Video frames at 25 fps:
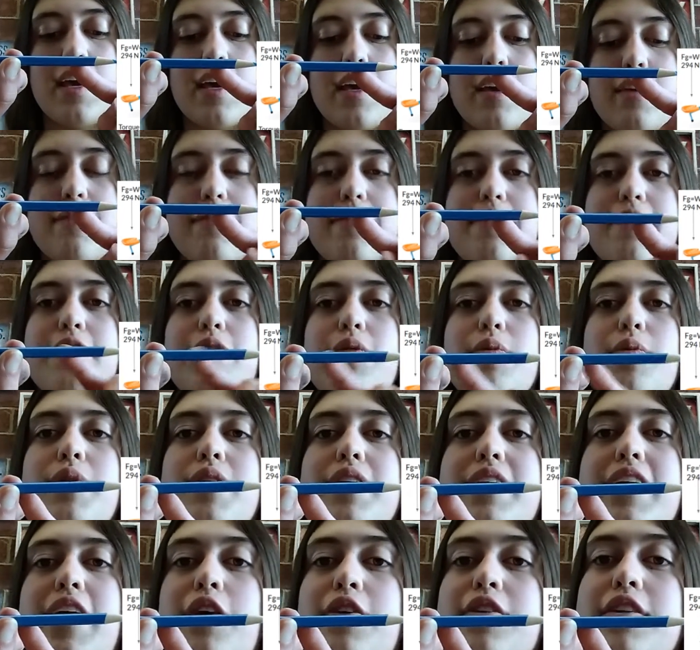If
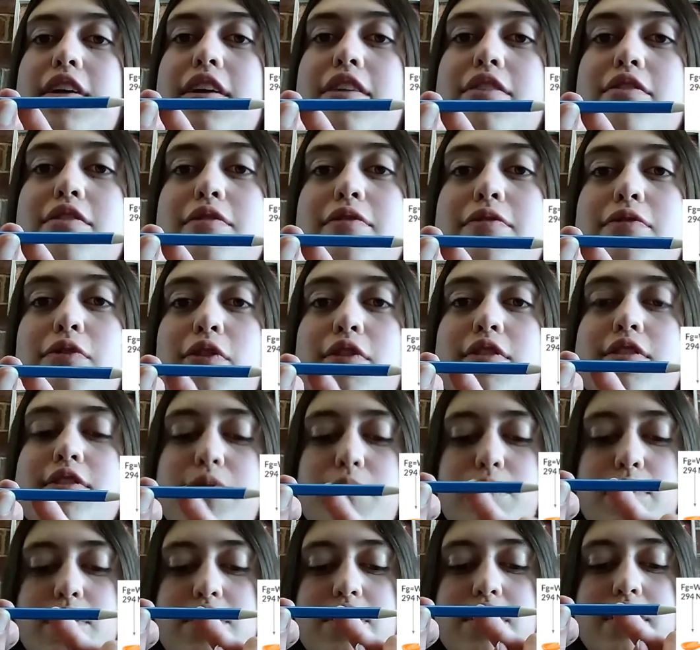we calculate their
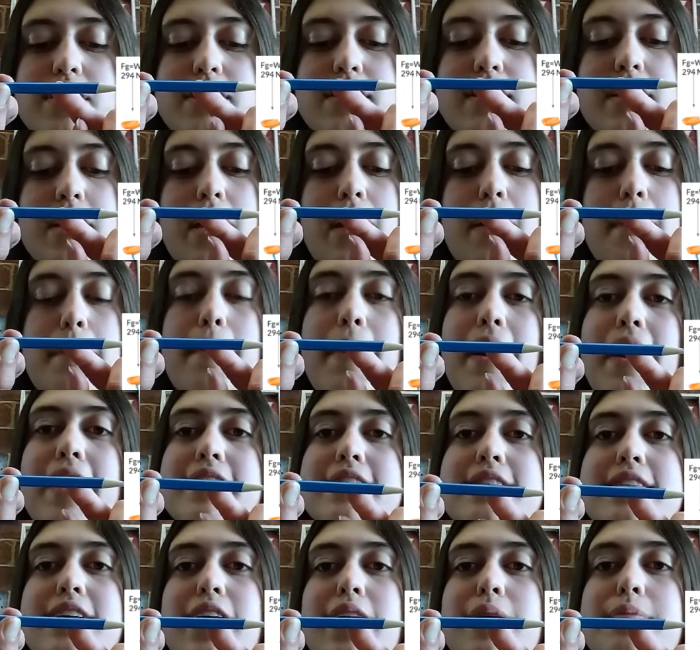force, which is
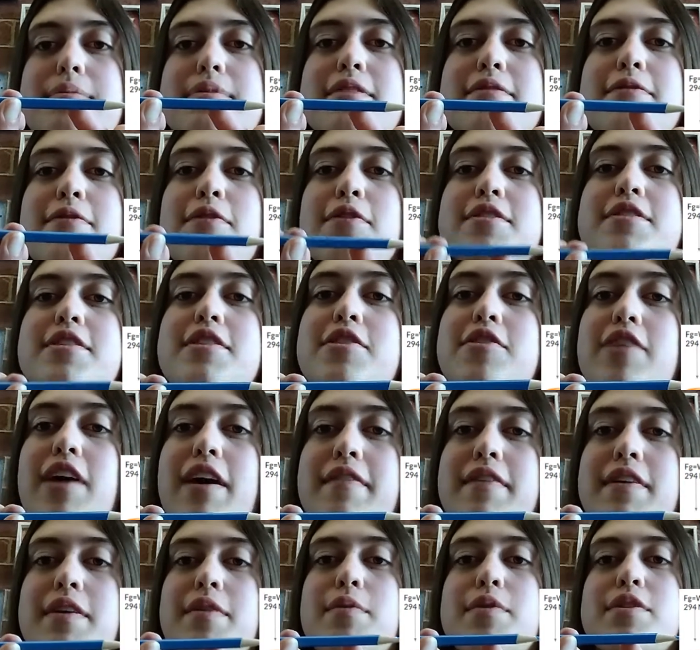mass times the force of
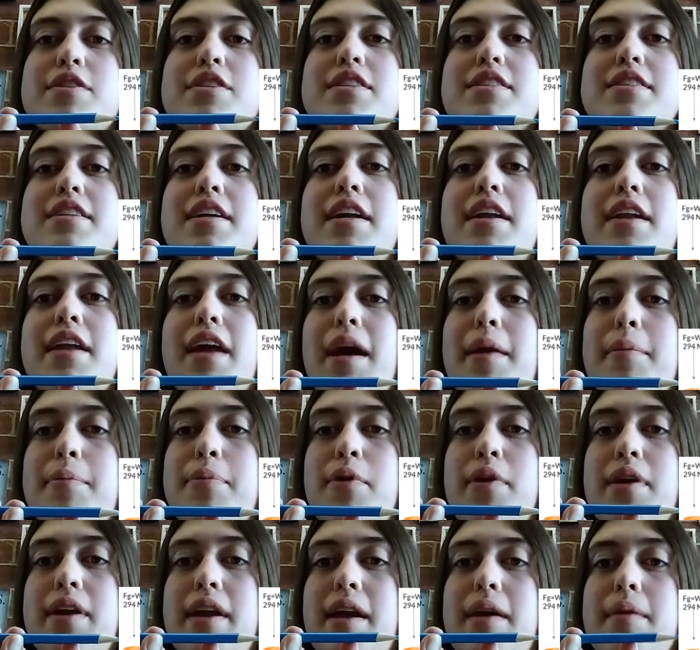gravity, which is
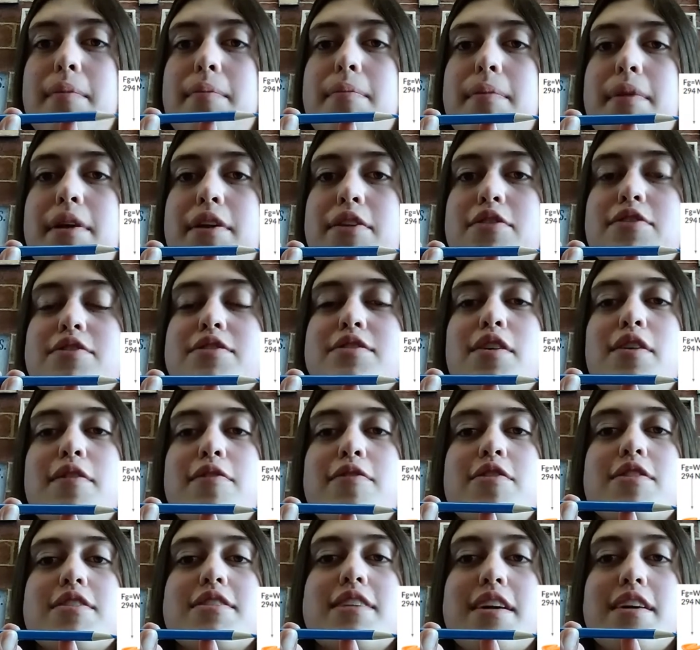9.8 meters
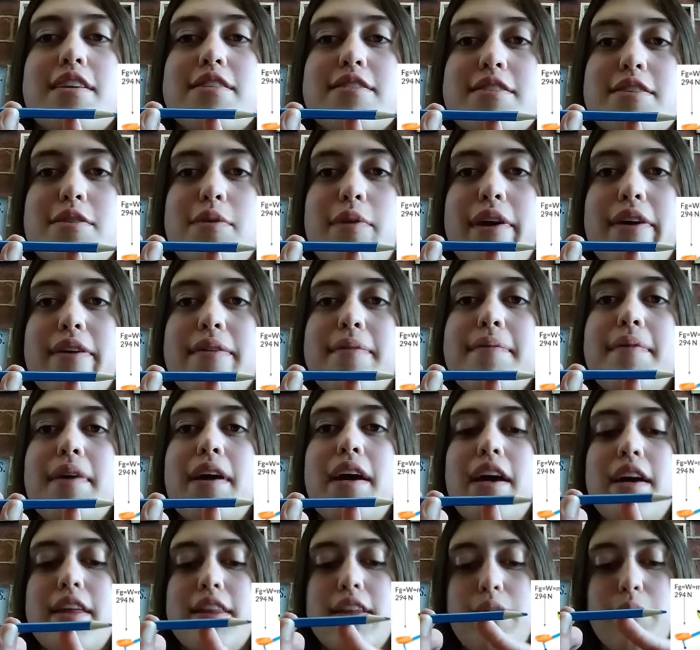over a second squared,
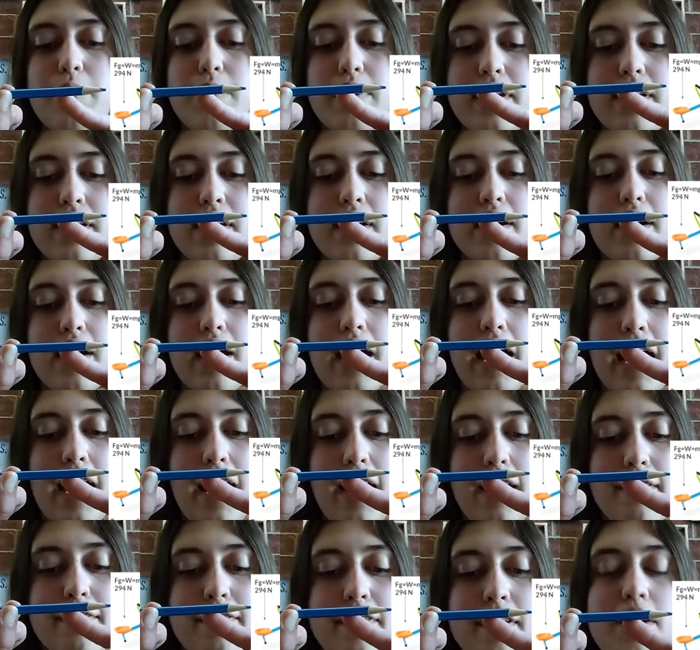then we
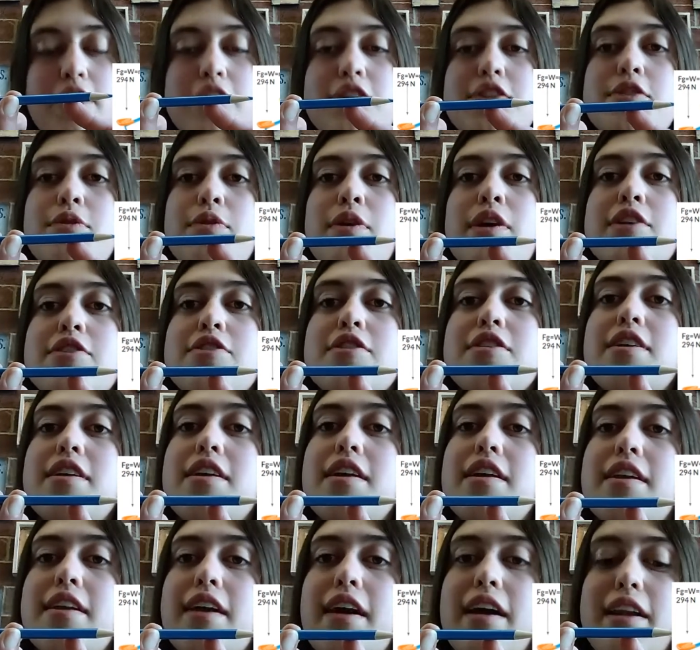have
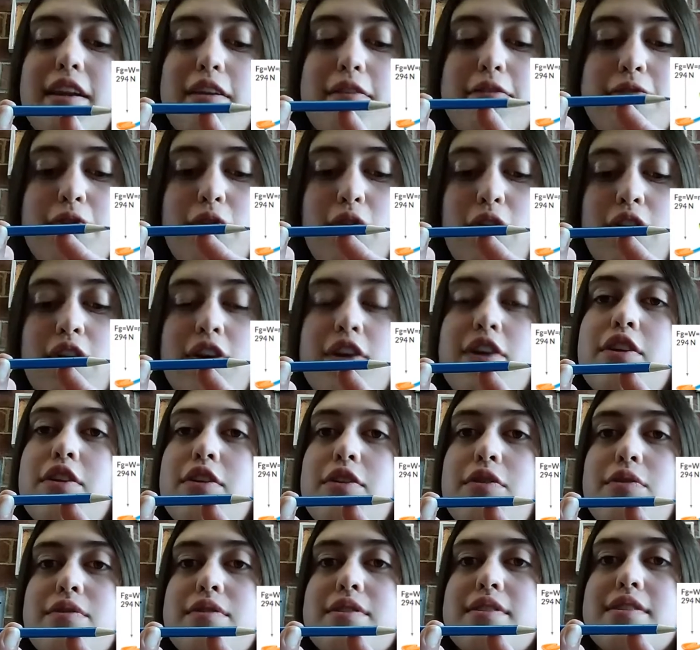294
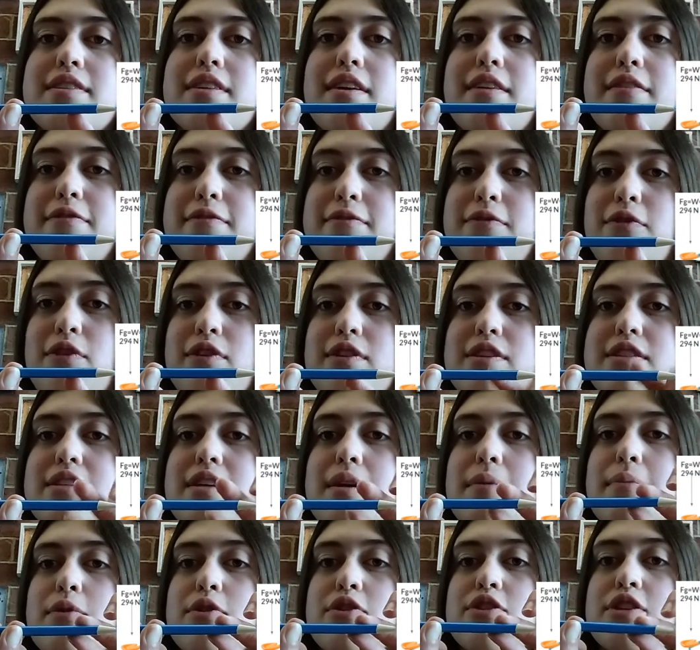newtons of
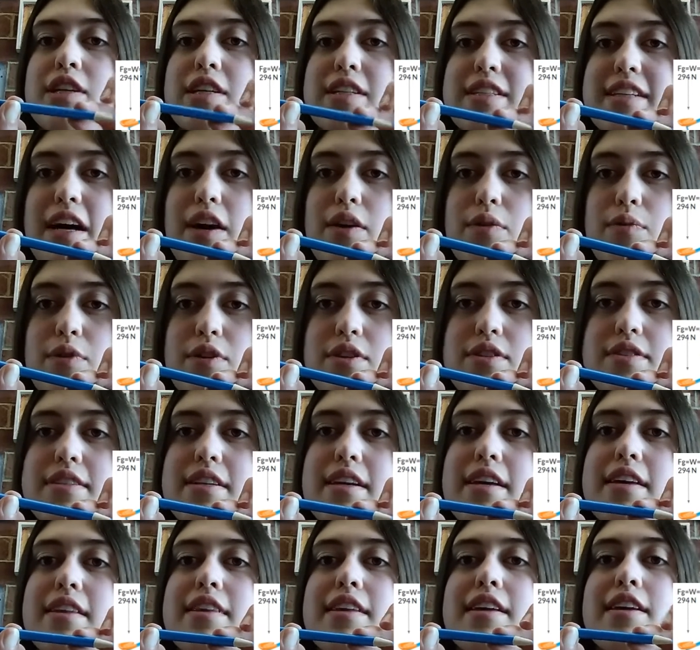force pushing downwards
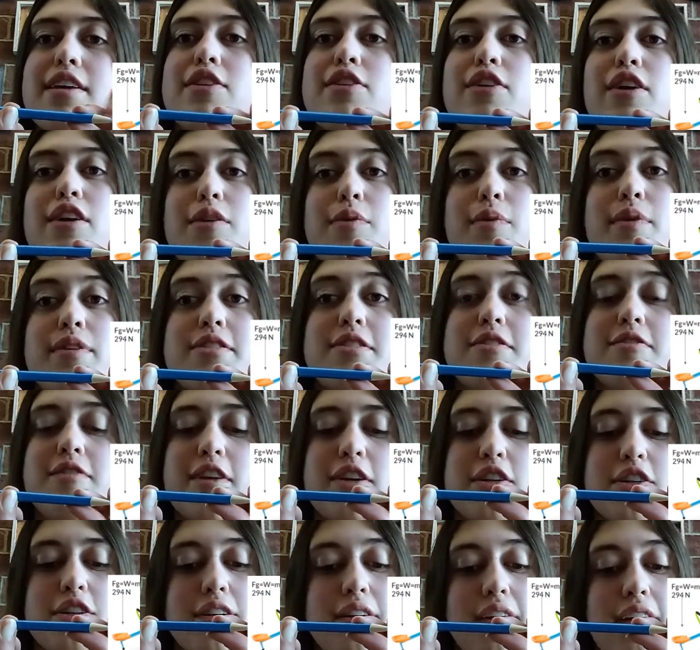in the clockwise
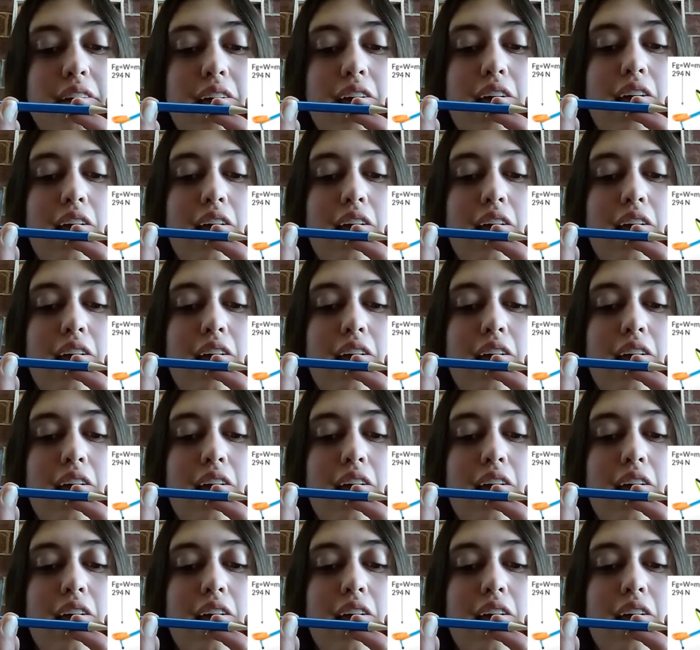direction.